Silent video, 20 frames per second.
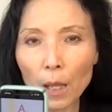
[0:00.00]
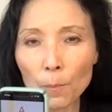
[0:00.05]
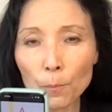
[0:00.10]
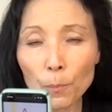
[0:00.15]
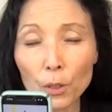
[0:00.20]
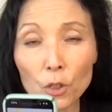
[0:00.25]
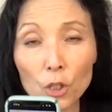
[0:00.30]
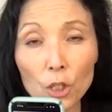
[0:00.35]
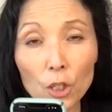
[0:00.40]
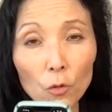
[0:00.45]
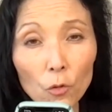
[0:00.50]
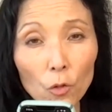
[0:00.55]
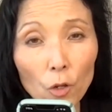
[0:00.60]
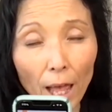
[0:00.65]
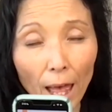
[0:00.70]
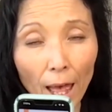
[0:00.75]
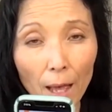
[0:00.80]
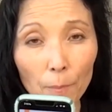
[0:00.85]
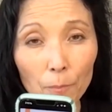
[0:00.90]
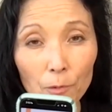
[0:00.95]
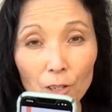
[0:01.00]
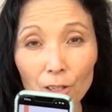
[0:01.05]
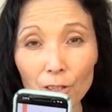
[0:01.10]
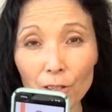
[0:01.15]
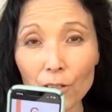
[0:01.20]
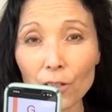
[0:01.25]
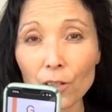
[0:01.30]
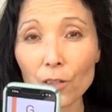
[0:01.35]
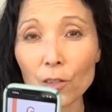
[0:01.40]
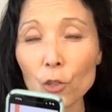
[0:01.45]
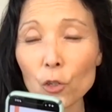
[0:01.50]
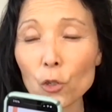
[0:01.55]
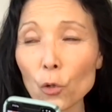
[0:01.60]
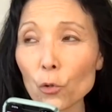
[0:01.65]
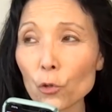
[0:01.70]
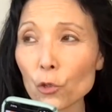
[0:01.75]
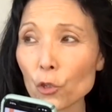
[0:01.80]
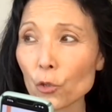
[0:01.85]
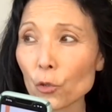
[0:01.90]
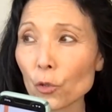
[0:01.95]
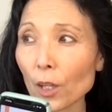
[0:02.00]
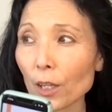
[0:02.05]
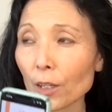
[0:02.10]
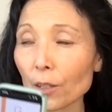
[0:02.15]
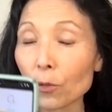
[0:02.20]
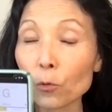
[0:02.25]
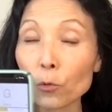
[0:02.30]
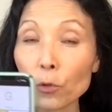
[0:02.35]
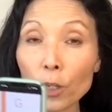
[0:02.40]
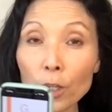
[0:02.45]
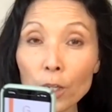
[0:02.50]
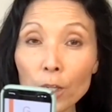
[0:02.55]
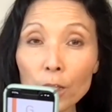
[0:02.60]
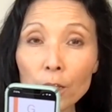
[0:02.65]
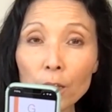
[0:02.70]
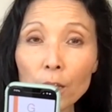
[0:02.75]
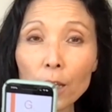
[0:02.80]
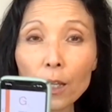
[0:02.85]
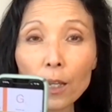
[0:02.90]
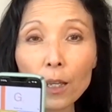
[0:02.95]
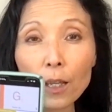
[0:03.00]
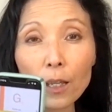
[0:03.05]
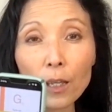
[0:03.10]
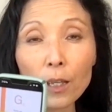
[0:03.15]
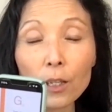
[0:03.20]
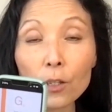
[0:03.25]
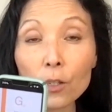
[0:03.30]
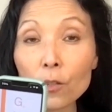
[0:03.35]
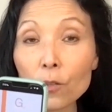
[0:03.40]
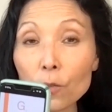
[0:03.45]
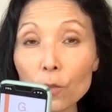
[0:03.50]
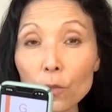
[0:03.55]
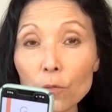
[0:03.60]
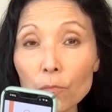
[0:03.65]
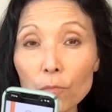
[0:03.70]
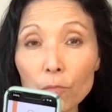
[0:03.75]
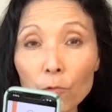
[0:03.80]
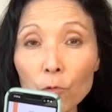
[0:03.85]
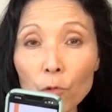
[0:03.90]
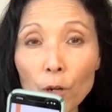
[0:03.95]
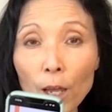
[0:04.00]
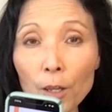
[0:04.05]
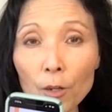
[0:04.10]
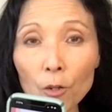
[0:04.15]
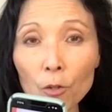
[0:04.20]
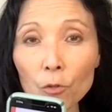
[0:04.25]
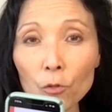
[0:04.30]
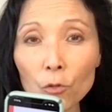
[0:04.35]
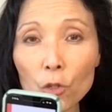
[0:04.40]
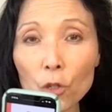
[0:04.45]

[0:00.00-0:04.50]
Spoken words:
particular app just shows you like green is right on